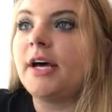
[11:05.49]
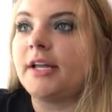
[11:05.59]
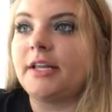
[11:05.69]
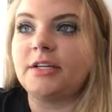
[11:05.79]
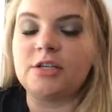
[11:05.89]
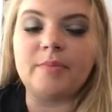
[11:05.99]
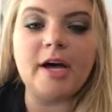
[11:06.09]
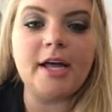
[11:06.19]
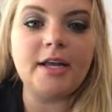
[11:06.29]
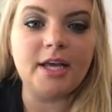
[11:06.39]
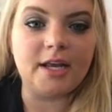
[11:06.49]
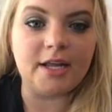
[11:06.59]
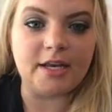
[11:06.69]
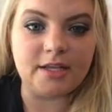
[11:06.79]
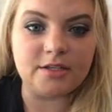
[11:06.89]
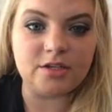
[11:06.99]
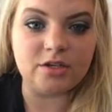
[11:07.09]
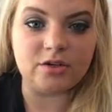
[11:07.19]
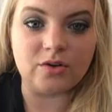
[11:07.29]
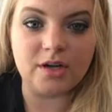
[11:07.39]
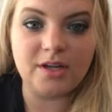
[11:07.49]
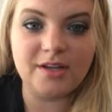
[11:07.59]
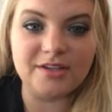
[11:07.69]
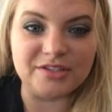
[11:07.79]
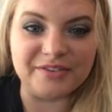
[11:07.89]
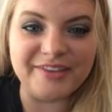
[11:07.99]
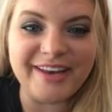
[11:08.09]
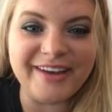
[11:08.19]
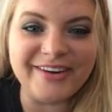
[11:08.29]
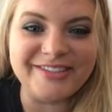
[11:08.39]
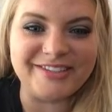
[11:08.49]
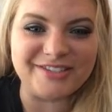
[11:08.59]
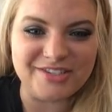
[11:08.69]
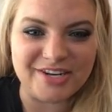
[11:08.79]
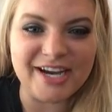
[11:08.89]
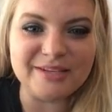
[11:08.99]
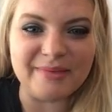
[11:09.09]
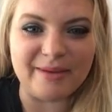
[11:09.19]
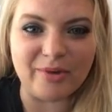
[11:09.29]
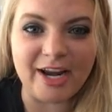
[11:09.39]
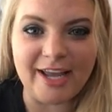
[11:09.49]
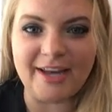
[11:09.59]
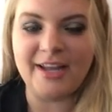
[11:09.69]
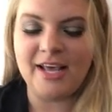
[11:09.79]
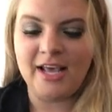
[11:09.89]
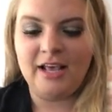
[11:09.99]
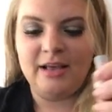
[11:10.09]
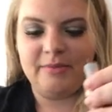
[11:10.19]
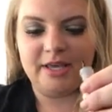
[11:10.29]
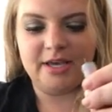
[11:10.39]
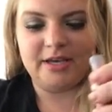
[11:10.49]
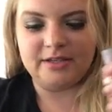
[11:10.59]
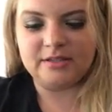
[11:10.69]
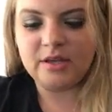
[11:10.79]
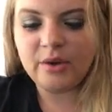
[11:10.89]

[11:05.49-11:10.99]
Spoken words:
I need to jump on and I need to do a video to distract my brain because